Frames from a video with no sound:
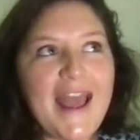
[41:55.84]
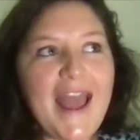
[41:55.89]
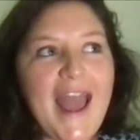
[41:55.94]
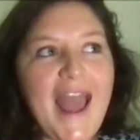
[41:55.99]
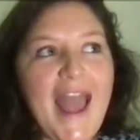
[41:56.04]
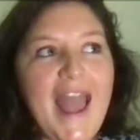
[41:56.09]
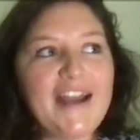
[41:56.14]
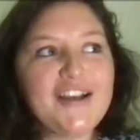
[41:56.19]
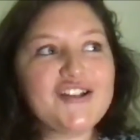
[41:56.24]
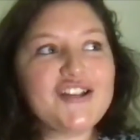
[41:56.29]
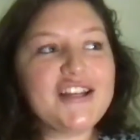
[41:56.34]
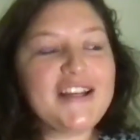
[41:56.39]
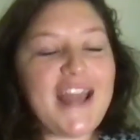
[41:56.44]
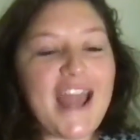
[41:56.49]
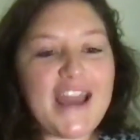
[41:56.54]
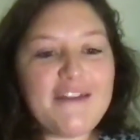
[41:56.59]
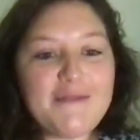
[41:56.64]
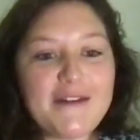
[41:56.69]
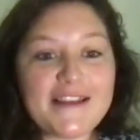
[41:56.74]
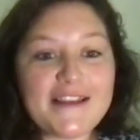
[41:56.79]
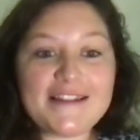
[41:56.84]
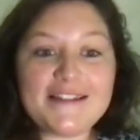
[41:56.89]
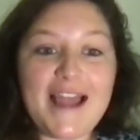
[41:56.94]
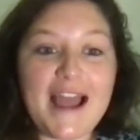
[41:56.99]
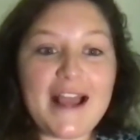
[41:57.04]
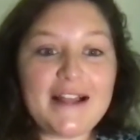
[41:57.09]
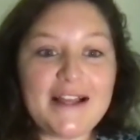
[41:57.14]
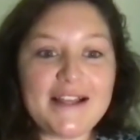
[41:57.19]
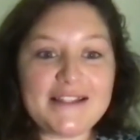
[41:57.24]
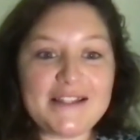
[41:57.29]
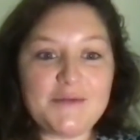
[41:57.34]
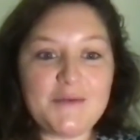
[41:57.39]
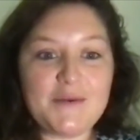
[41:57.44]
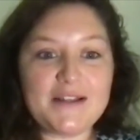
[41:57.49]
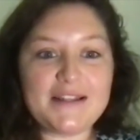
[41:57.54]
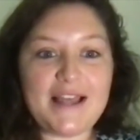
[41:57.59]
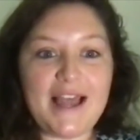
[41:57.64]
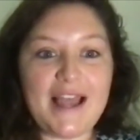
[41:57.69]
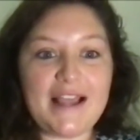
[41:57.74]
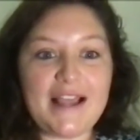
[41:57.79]
And she gave me this necklace and
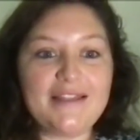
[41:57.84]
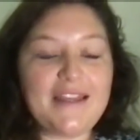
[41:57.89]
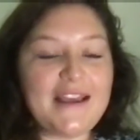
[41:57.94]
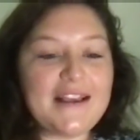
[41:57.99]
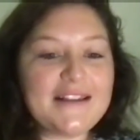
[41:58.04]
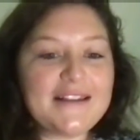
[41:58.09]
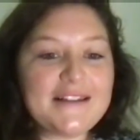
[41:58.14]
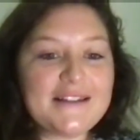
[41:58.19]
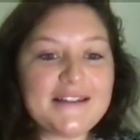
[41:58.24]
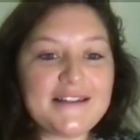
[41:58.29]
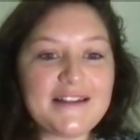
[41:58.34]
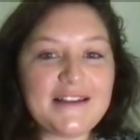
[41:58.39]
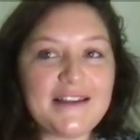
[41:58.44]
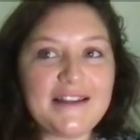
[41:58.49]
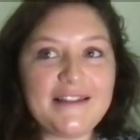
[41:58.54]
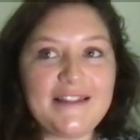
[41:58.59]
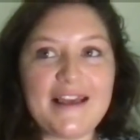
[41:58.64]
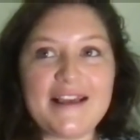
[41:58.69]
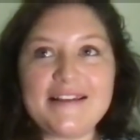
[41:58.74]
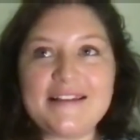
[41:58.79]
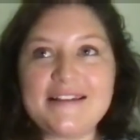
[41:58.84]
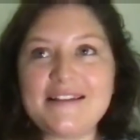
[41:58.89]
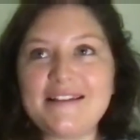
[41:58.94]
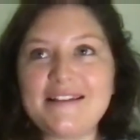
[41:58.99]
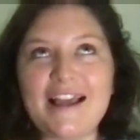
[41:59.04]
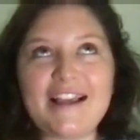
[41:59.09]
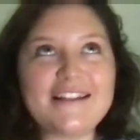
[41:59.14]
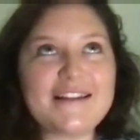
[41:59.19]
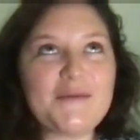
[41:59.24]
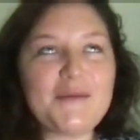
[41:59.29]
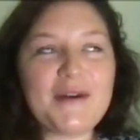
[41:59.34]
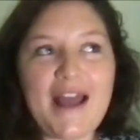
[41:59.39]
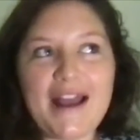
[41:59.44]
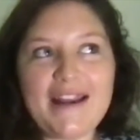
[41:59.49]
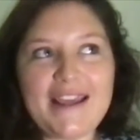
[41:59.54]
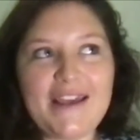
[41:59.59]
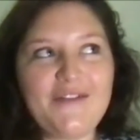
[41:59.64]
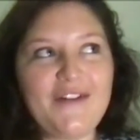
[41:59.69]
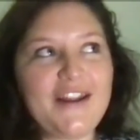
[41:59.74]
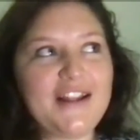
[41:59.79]
was like, this, like someone
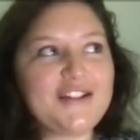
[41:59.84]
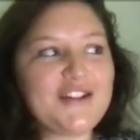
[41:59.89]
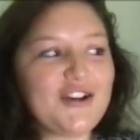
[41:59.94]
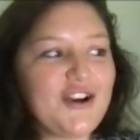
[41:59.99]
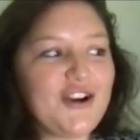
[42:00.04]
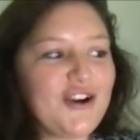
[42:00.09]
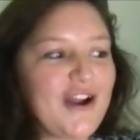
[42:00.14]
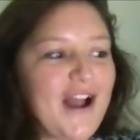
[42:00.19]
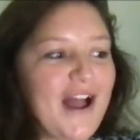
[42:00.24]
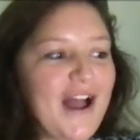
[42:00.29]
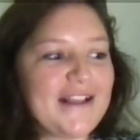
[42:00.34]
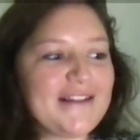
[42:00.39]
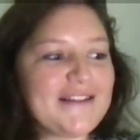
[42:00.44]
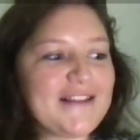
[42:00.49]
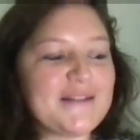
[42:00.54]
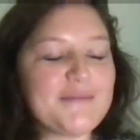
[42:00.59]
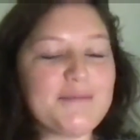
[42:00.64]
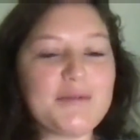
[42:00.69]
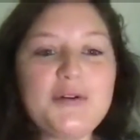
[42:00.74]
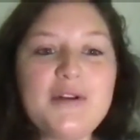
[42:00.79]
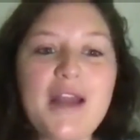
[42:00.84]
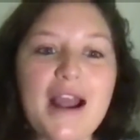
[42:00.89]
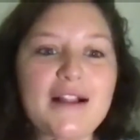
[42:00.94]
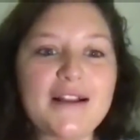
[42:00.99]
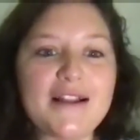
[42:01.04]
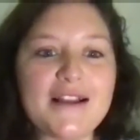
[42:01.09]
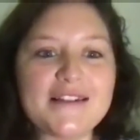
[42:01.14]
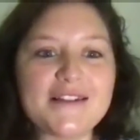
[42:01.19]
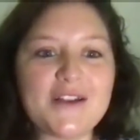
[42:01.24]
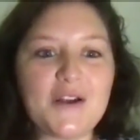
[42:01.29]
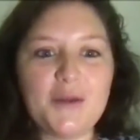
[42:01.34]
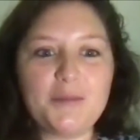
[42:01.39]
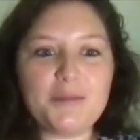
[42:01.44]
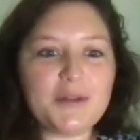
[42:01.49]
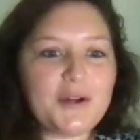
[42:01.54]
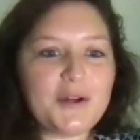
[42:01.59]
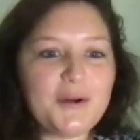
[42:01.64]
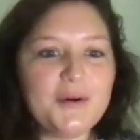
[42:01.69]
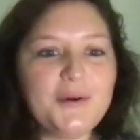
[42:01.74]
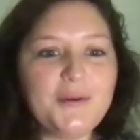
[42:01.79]
had given it to her, and it's this blue necklace. So the
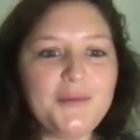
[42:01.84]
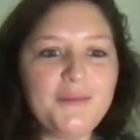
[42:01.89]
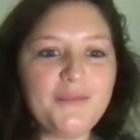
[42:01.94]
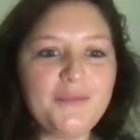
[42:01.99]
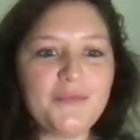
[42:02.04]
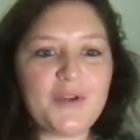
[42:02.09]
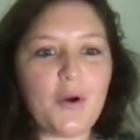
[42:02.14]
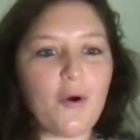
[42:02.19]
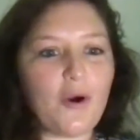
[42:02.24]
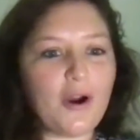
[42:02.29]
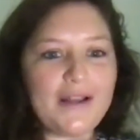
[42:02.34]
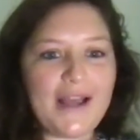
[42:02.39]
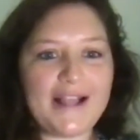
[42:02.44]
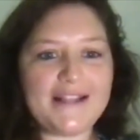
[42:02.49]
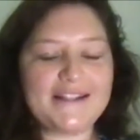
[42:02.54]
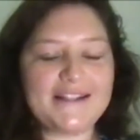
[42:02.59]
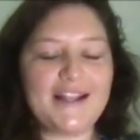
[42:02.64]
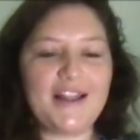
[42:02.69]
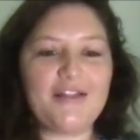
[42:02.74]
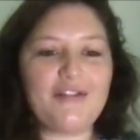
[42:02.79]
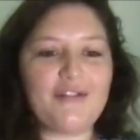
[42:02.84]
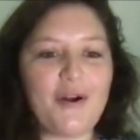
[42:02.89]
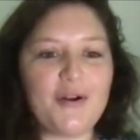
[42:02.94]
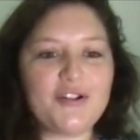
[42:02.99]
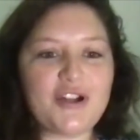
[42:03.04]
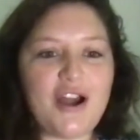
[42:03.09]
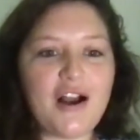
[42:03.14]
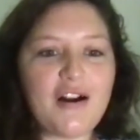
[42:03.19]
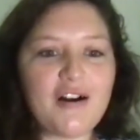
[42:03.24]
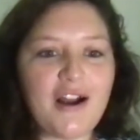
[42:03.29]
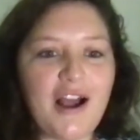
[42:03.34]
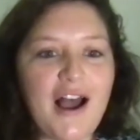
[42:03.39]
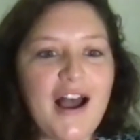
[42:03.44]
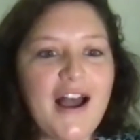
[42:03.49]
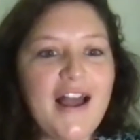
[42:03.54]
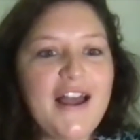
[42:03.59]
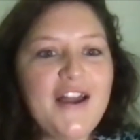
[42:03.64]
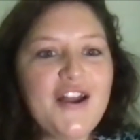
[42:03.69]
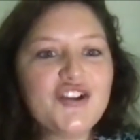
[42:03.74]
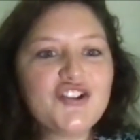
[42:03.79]
blue correlates to the throat chakra.